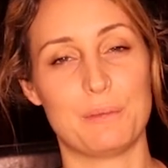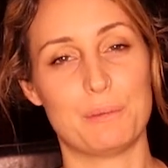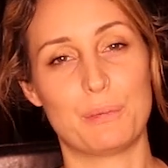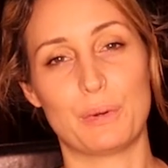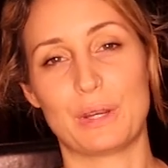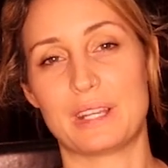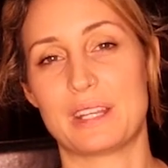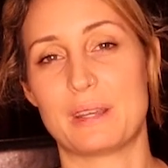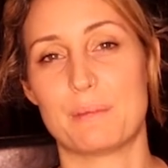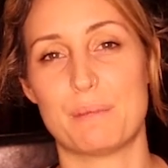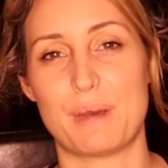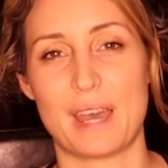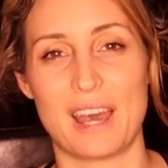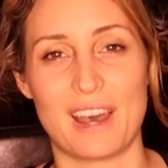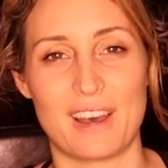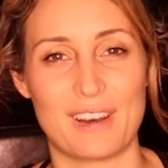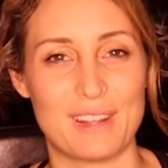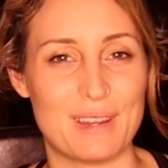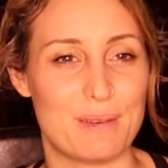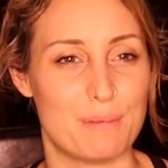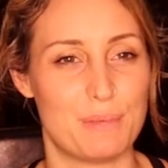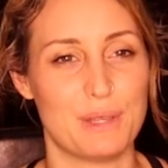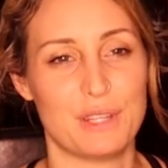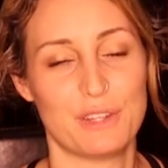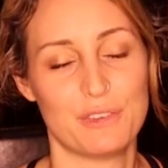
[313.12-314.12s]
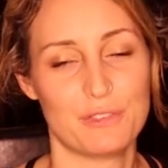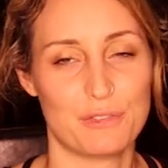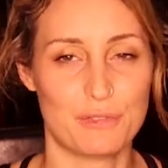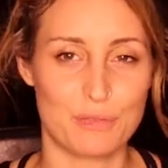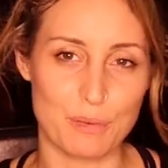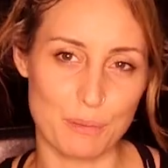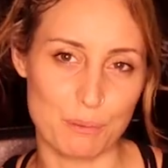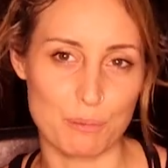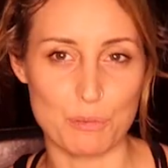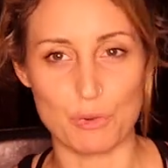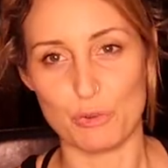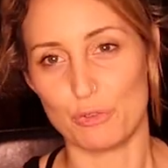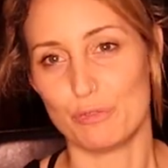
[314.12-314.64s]
bring about a bit
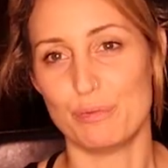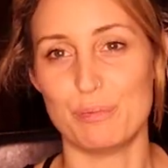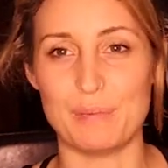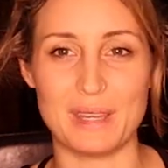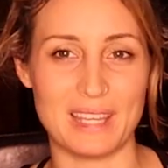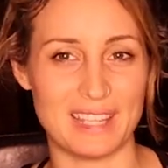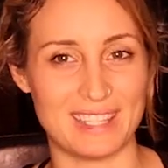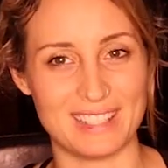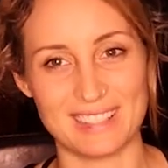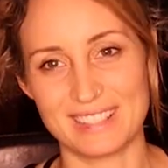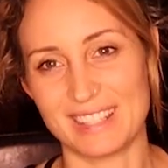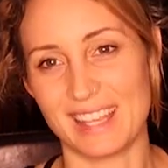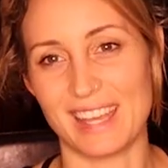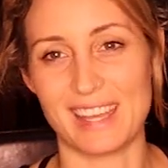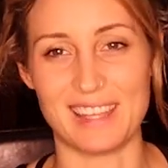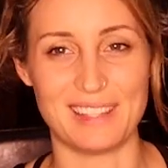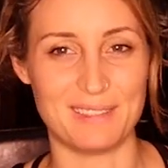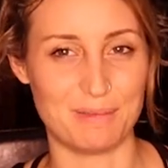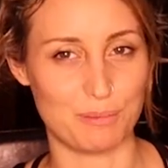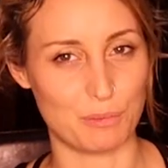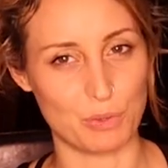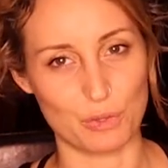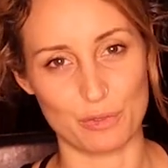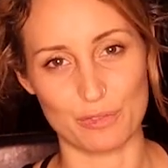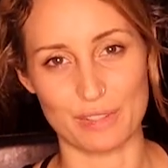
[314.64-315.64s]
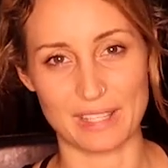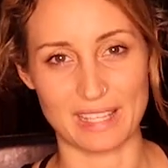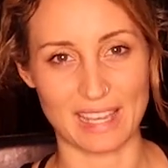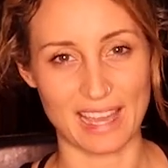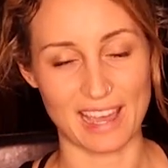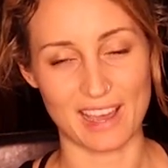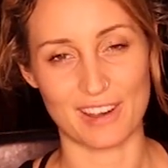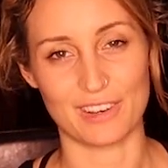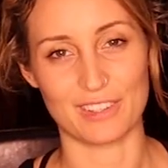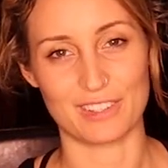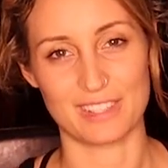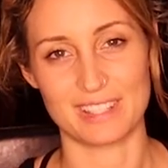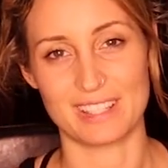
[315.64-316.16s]
of movement and moving
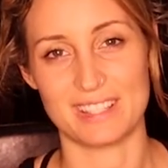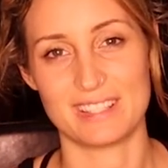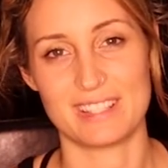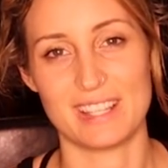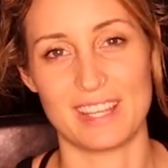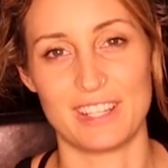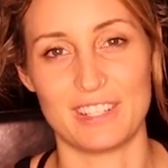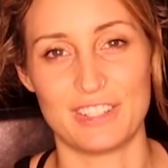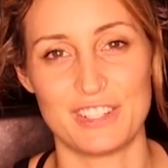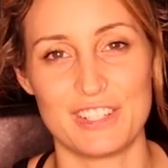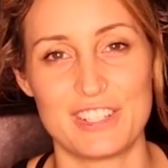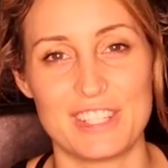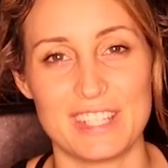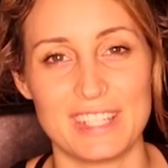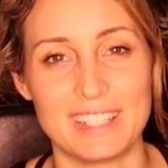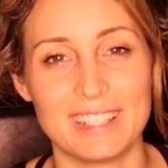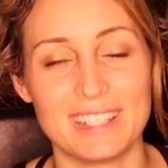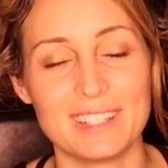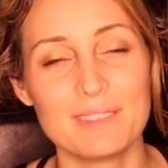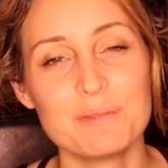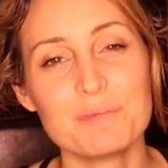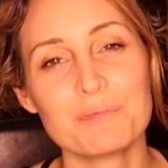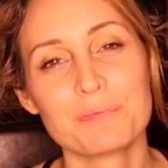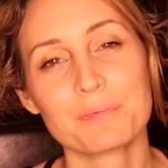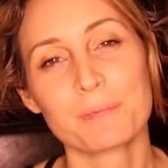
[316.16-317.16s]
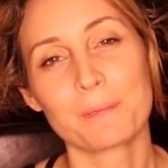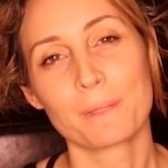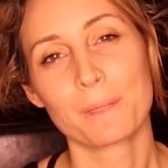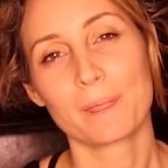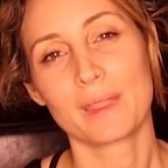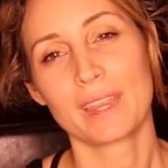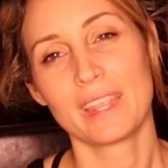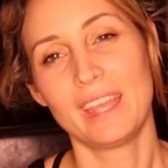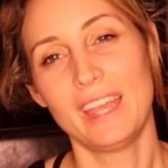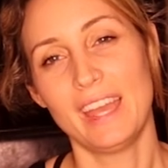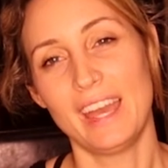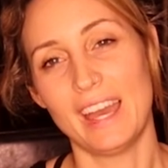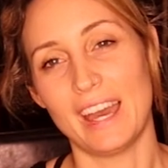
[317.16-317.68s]
out this energy.
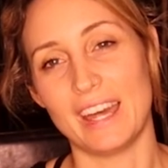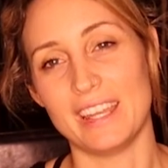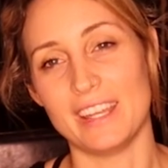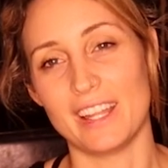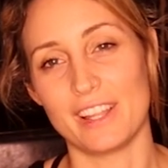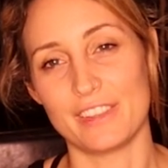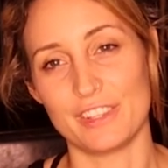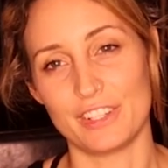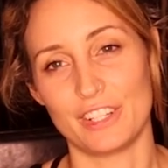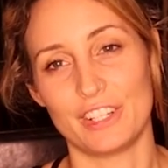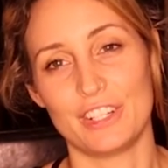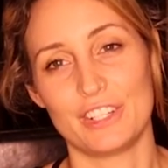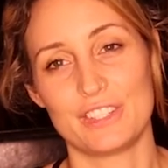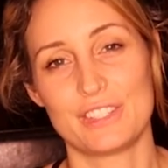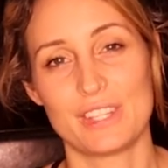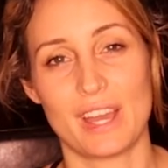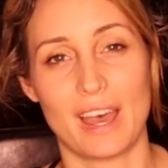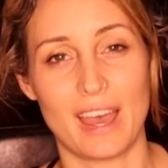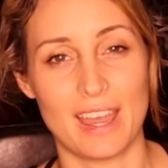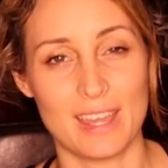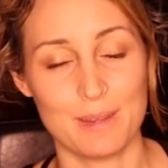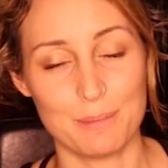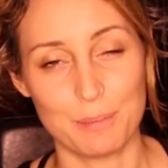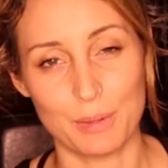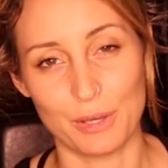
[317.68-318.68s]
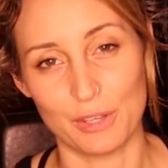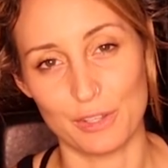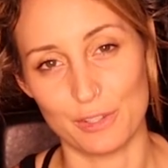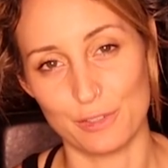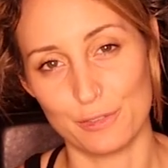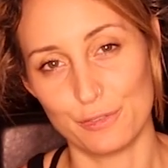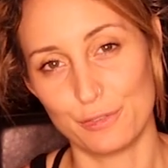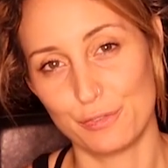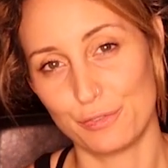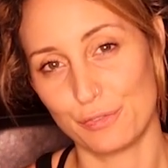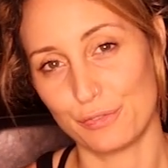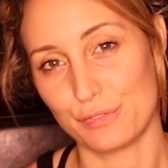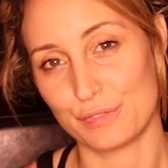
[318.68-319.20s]
Another type
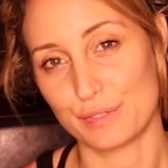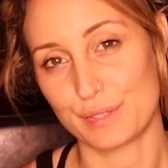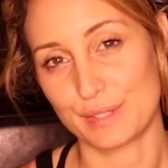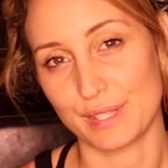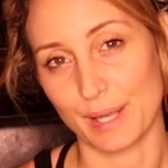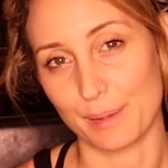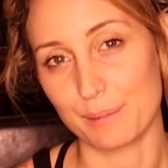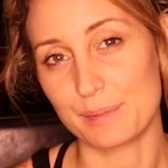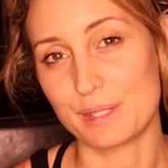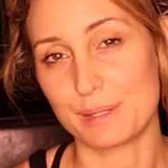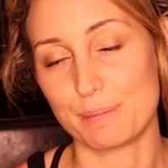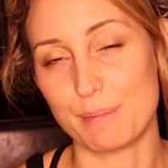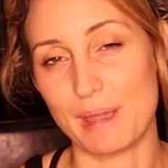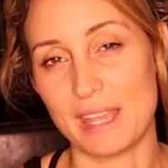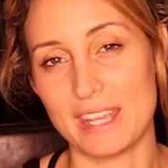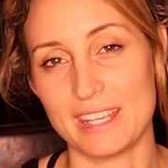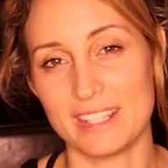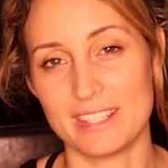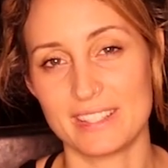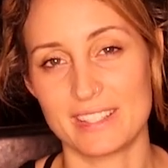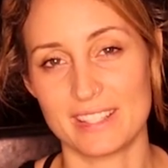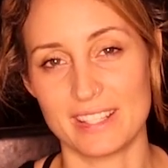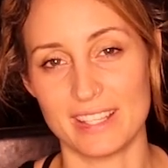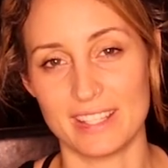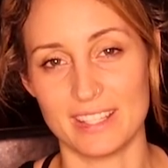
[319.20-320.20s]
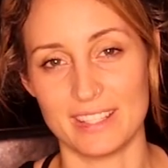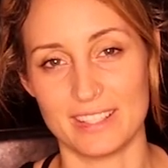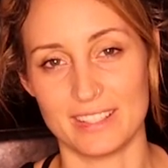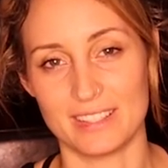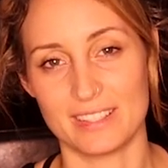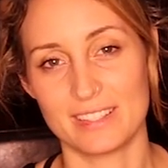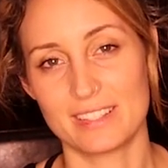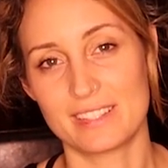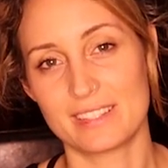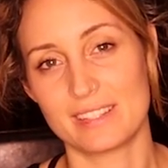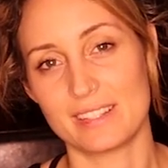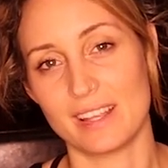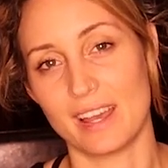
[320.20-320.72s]
of subspace
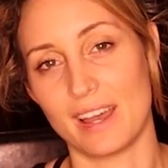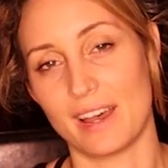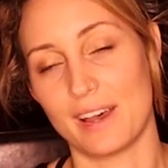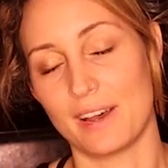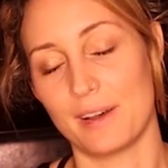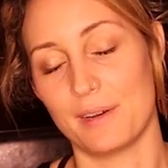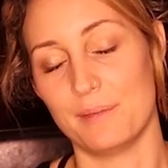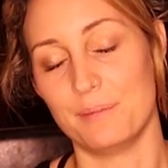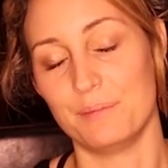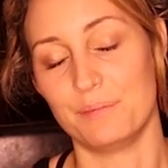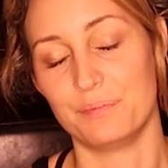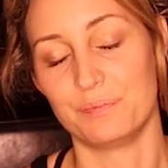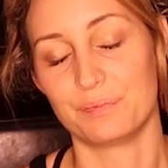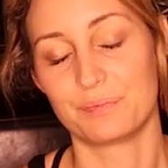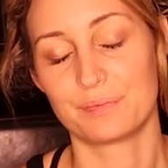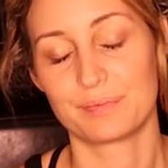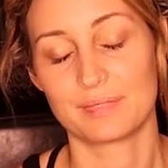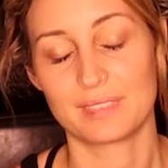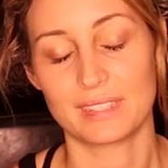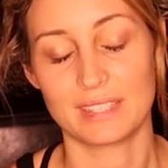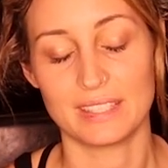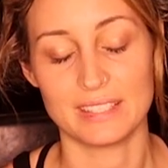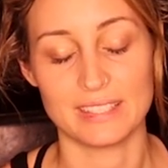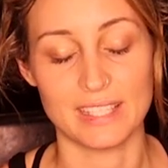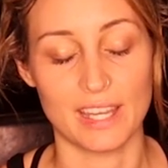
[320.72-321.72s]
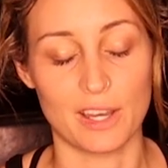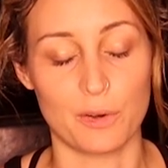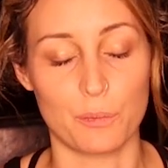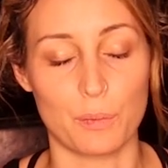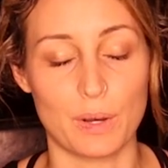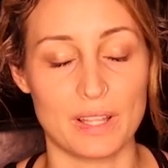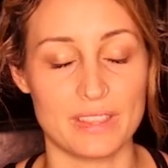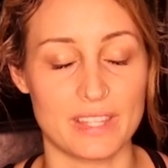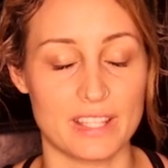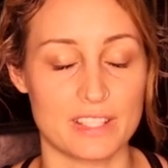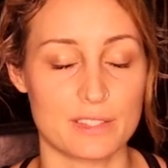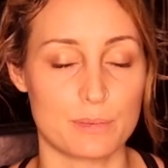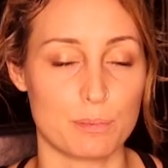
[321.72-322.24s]
is one
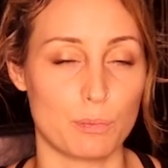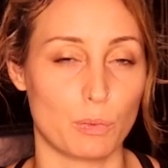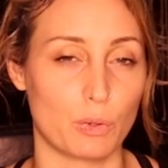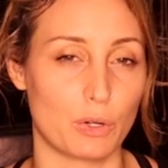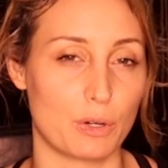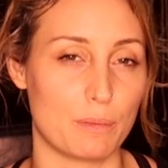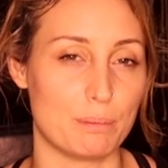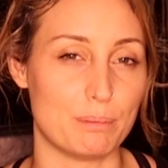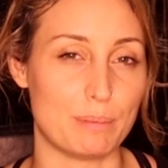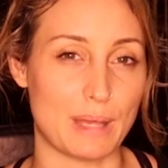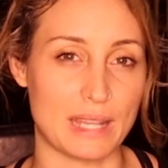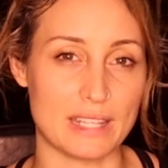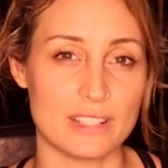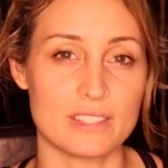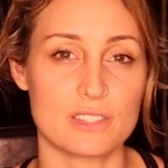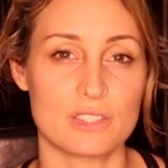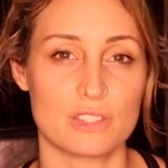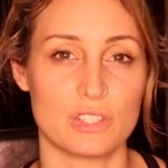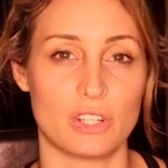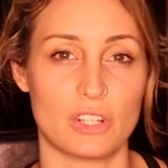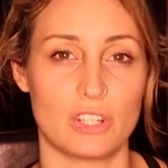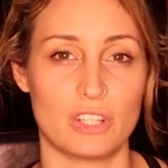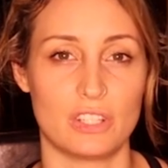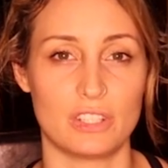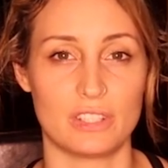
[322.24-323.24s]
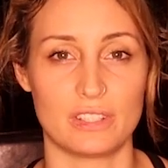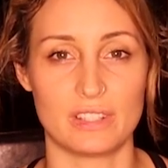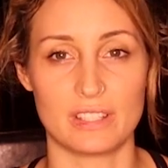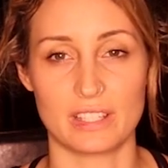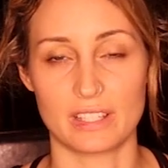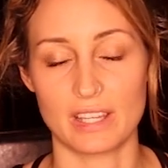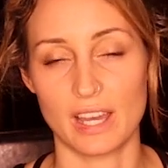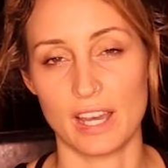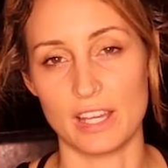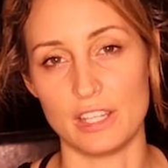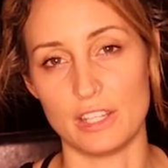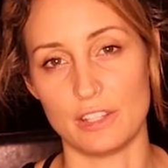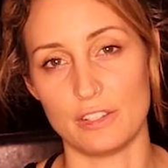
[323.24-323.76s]
that's more based on the
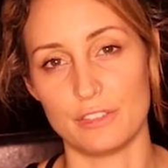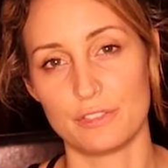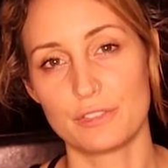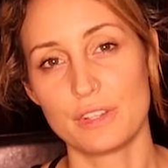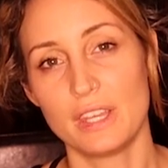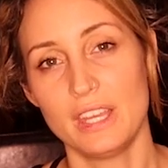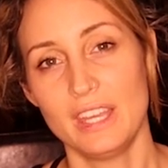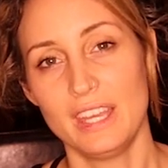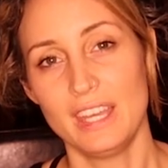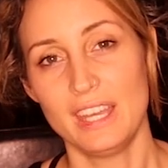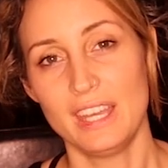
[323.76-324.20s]
kind of